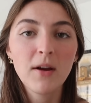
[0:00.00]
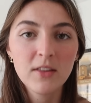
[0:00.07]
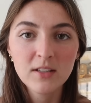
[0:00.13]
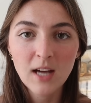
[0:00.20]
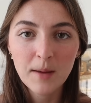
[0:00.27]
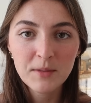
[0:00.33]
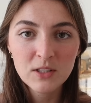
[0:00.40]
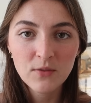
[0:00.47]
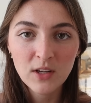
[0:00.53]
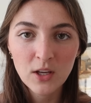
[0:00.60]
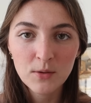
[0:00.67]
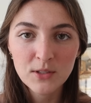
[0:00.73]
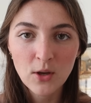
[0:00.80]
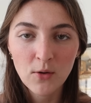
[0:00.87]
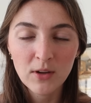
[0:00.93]
By the time this
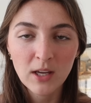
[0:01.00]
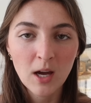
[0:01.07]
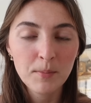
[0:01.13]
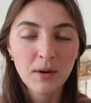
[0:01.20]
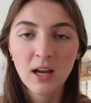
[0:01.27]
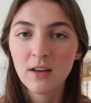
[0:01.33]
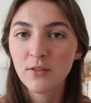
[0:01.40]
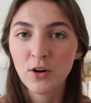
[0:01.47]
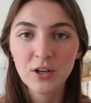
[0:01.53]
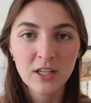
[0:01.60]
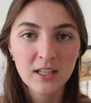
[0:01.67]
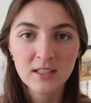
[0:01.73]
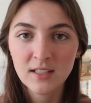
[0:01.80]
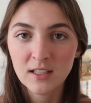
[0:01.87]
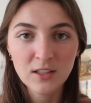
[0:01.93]
video is going up, I have
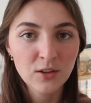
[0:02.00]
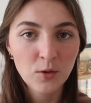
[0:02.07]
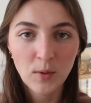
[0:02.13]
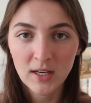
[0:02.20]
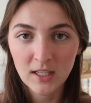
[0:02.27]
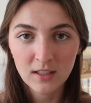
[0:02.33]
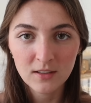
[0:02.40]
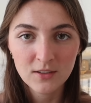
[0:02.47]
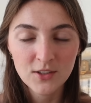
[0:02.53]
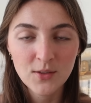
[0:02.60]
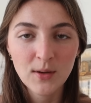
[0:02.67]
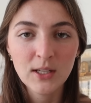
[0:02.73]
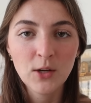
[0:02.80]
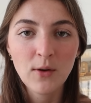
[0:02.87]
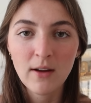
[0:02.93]
already attended the wedding,
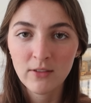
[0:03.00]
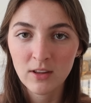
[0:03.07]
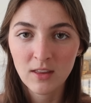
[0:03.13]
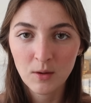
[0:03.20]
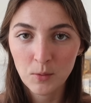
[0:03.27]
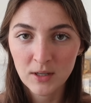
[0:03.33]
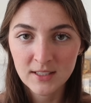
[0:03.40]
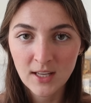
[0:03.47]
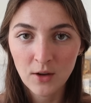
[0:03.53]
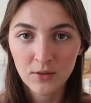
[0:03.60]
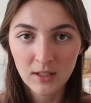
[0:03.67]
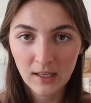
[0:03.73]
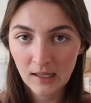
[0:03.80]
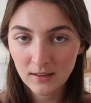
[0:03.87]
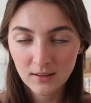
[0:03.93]
so I know everything works
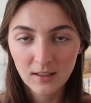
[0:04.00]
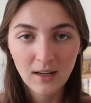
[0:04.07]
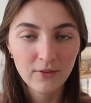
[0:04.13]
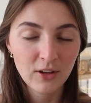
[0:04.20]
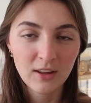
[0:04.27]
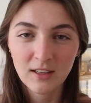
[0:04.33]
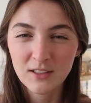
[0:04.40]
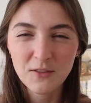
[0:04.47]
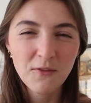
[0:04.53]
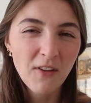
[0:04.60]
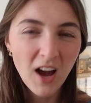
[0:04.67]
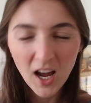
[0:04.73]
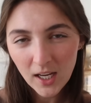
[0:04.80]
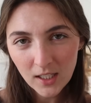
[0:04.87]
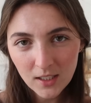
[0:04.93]
out in the end and everything is
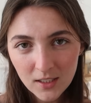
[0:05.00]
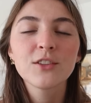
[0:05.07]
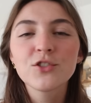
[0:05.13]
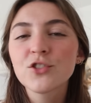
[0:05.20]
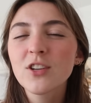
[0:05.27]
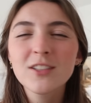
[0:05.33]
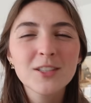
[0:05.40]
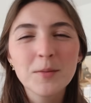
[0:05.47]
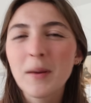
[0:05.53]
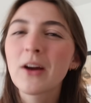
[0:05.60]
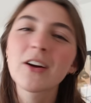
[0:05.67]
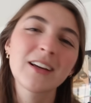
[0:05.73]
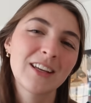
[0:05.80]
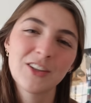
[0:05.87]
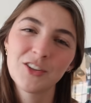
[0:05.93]
fine. It's just a pair of